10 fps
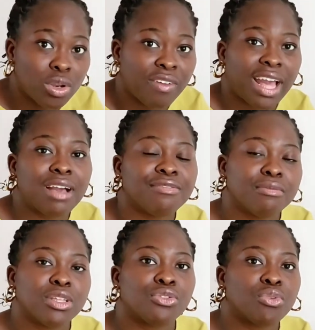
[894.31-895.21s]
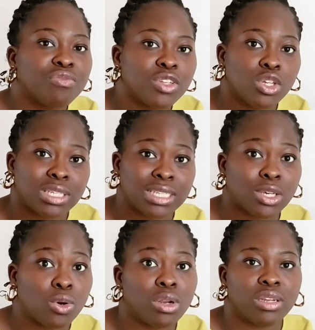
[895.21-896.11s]
if I can't film the 3 videos at a
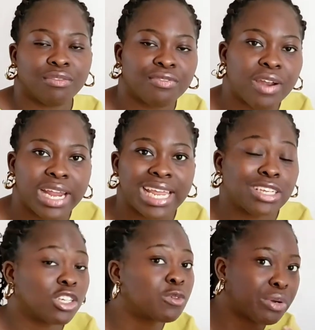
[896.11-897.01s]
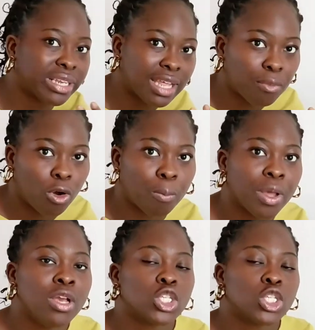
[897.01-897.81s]
goal on a Friday, I just break them up.